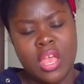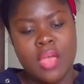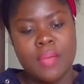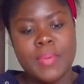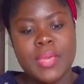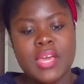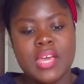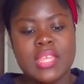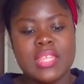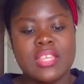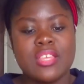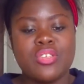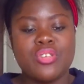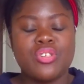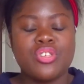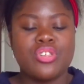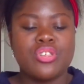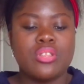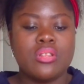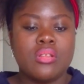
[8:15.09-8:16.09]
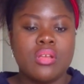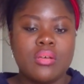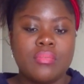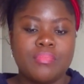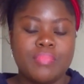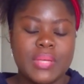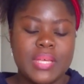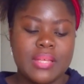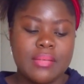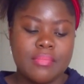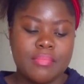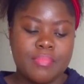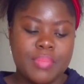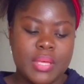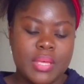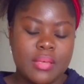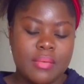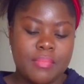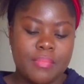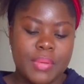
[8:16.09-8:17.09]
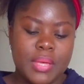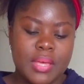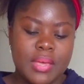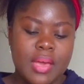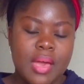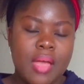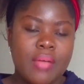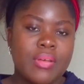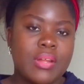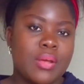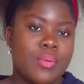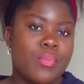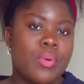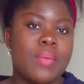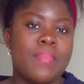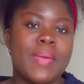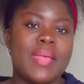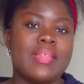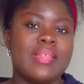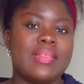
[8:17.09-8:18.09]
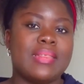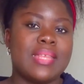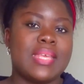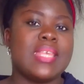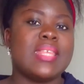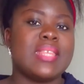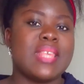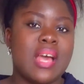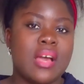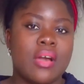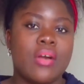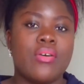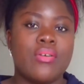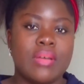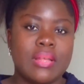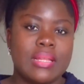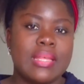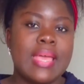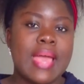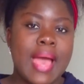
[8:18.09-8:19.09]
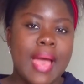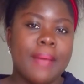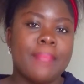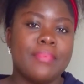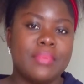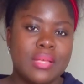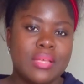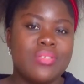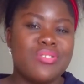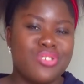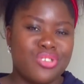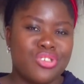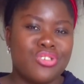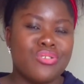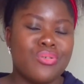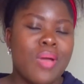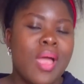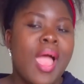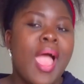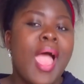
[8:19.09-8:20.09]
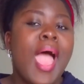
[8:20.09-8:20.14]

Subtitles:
Because you should not be carried away by the things that are currently happening to you